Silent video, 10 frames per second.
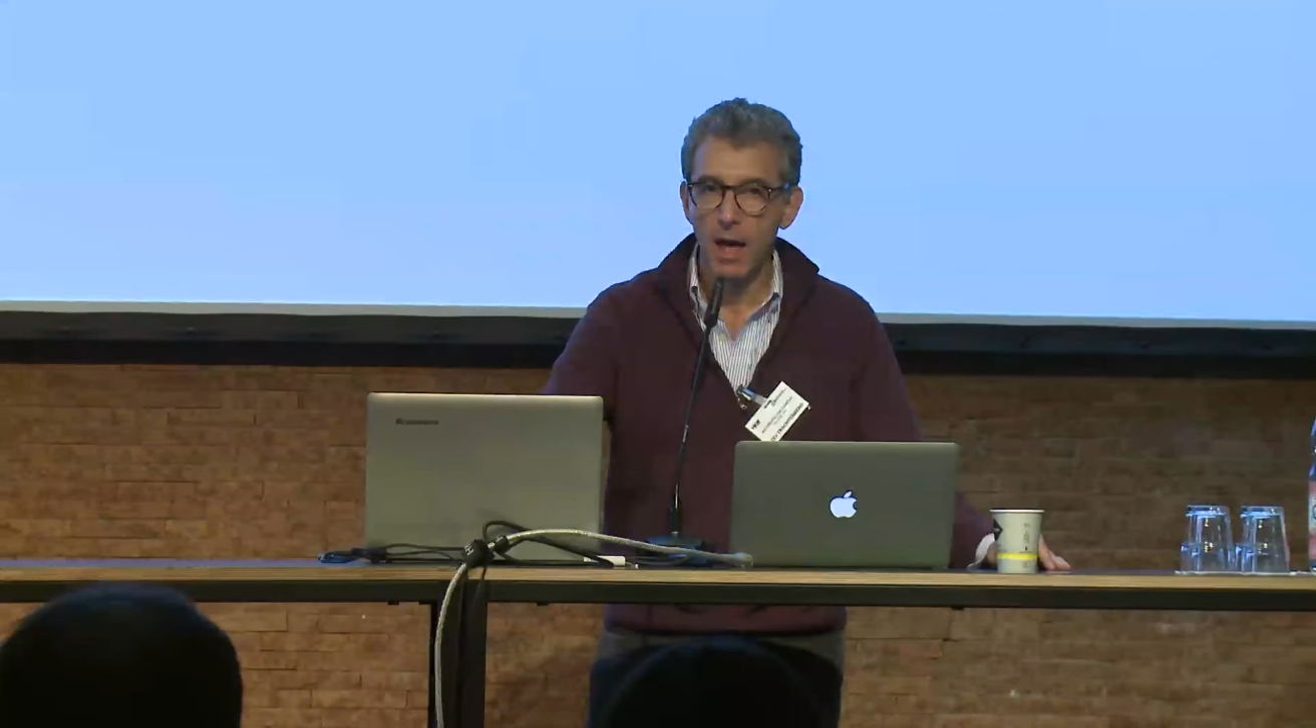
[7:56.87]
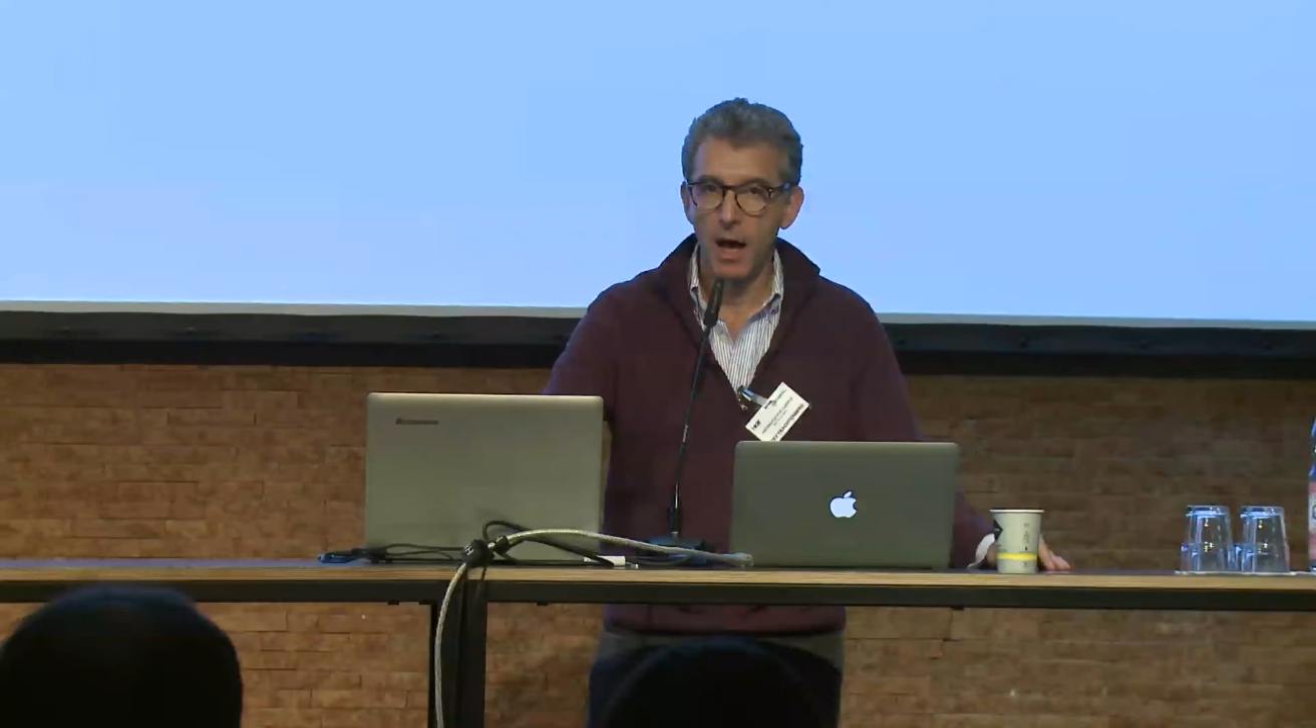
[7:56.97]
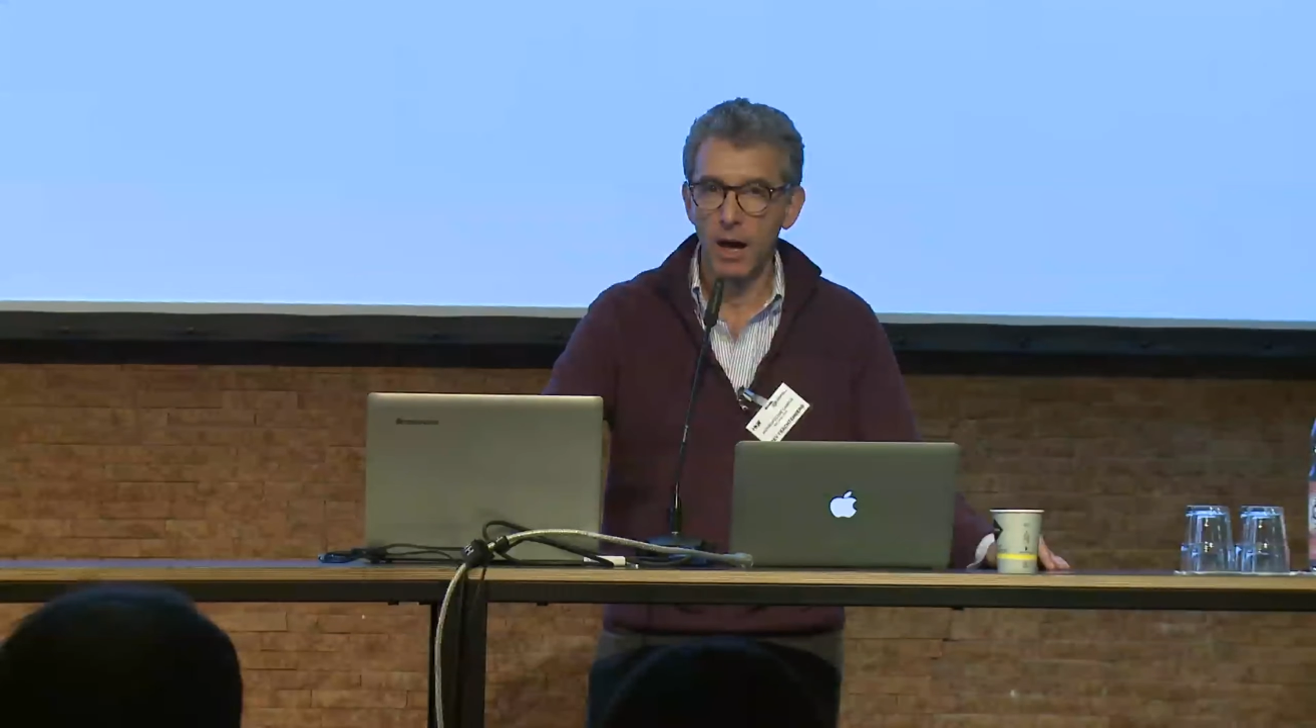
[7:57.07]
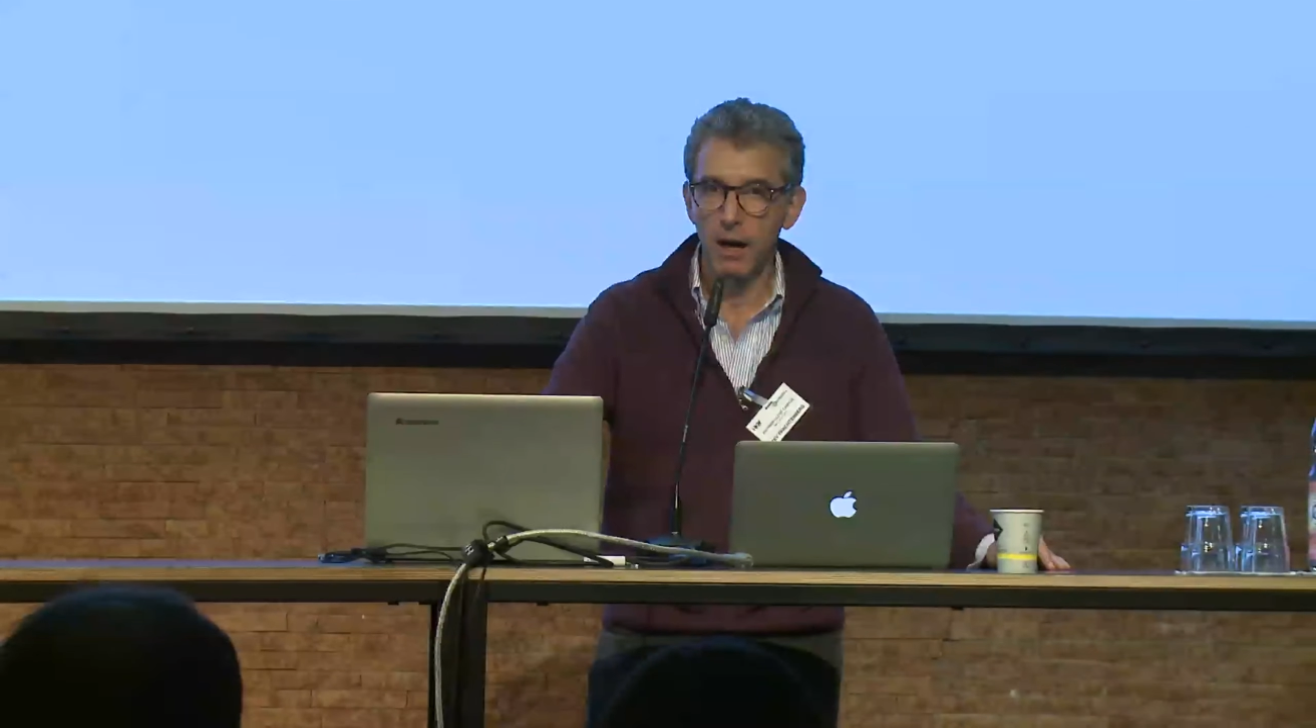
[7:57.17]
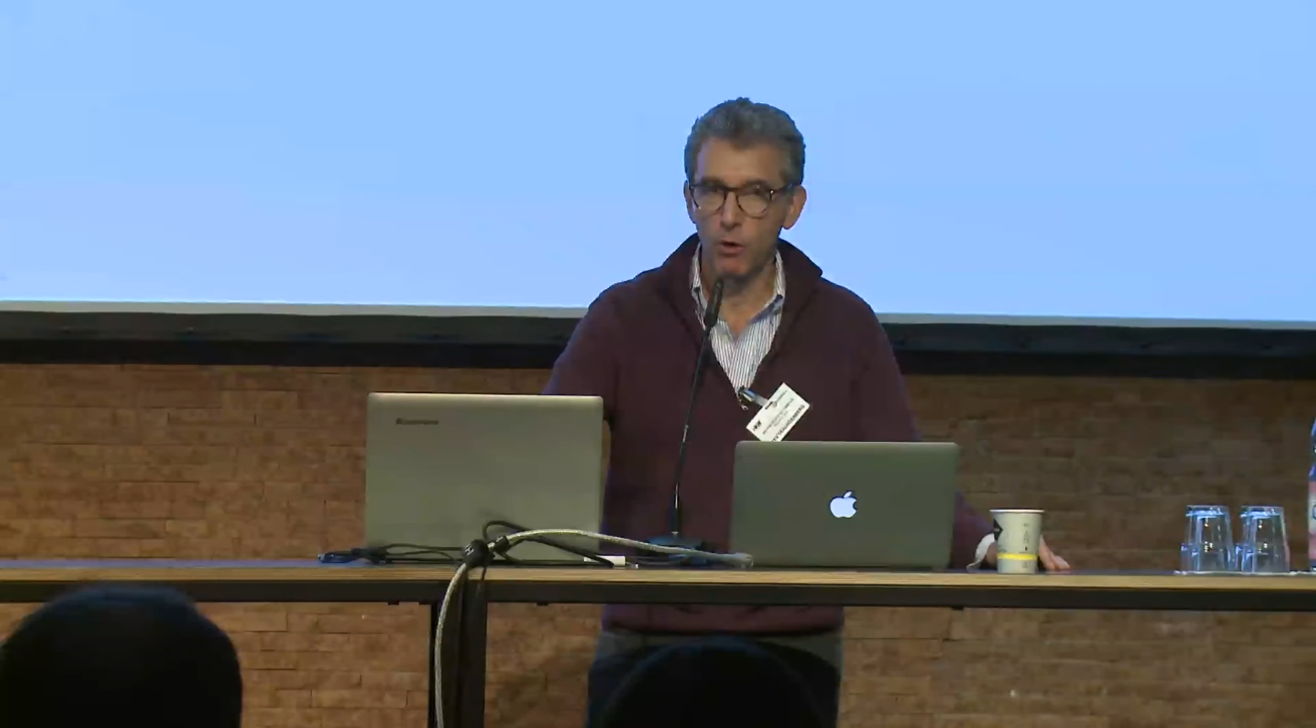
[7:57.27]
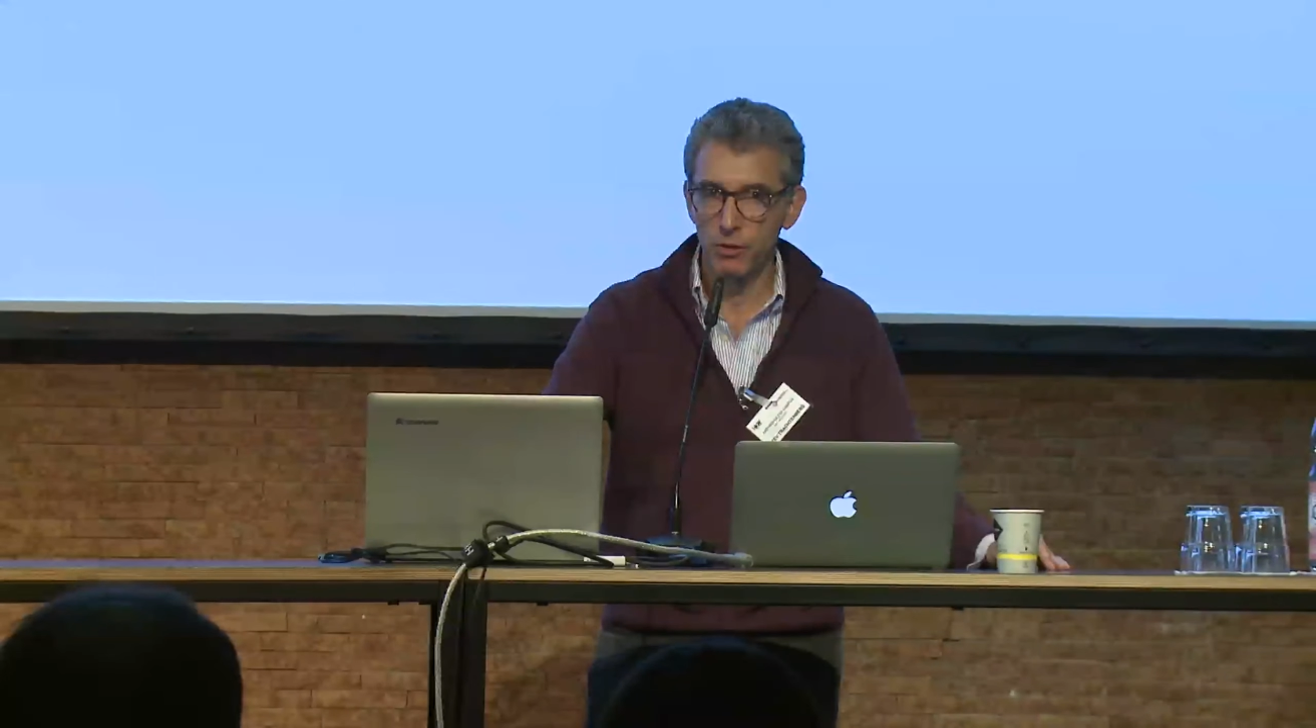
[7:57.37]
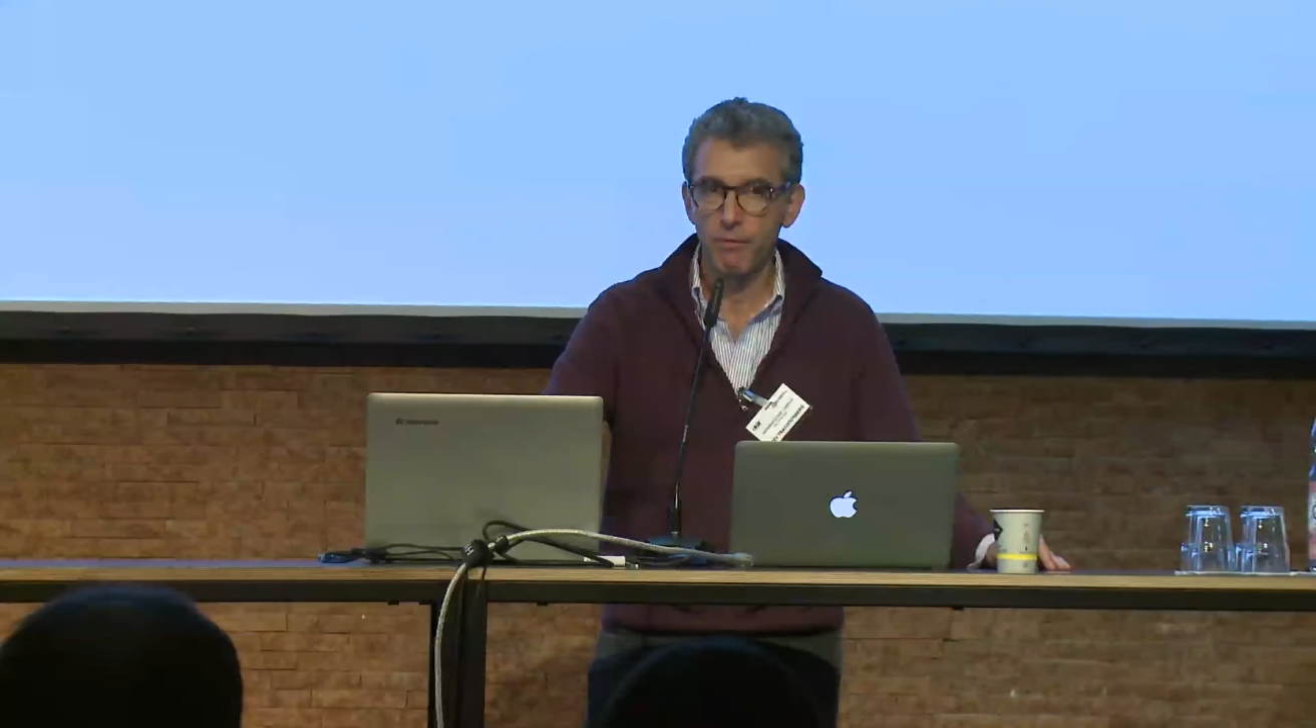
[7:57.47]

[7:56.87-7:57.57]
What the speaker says: Or